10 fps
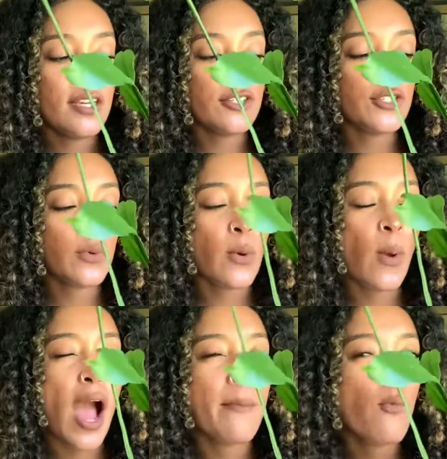So
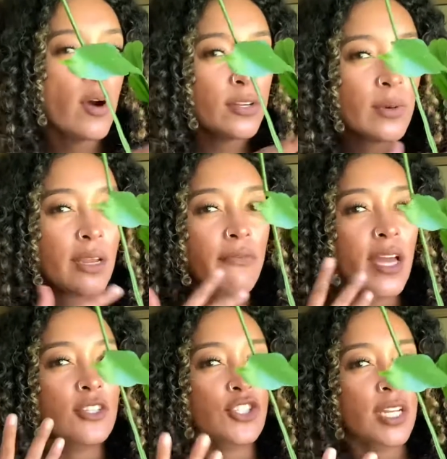I'm wondering if I
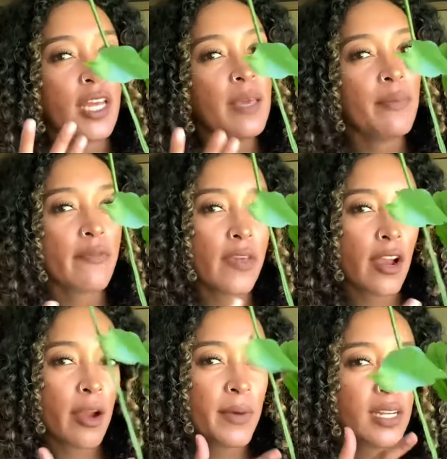should keep it there.
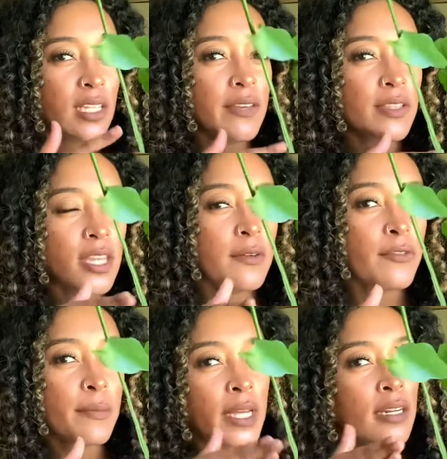I'm gonna leave it there for
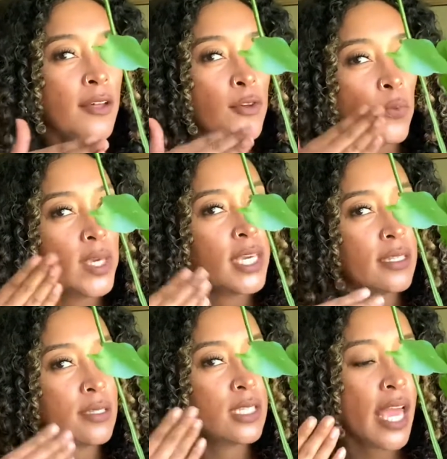about another week and
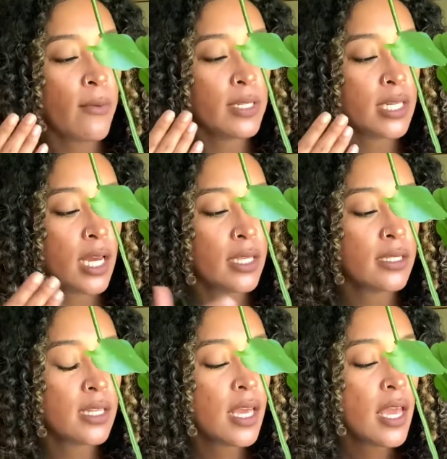see how it does.
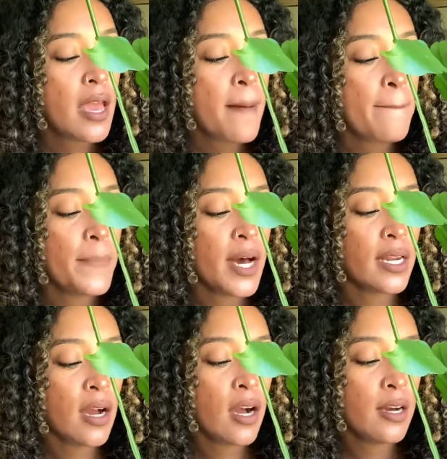But
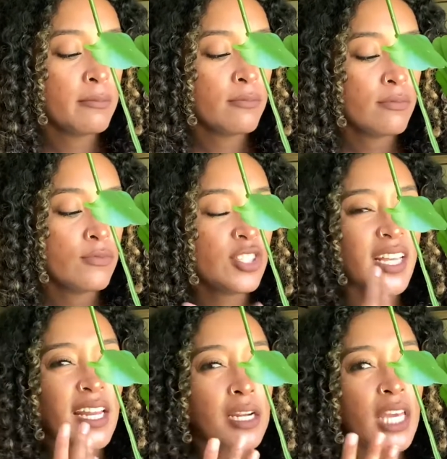just
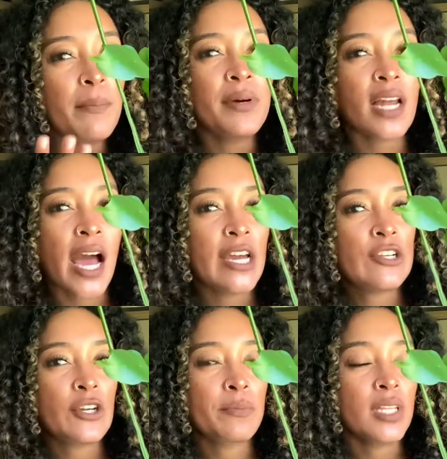kind of keep an eye on
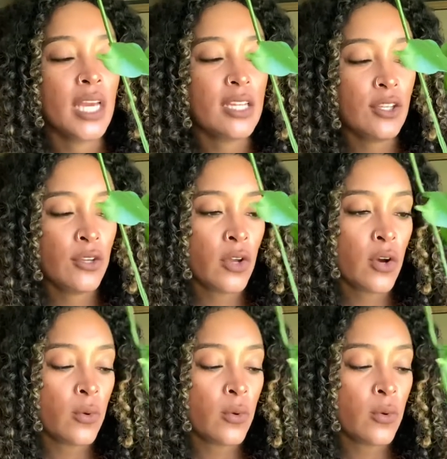your plant, you know.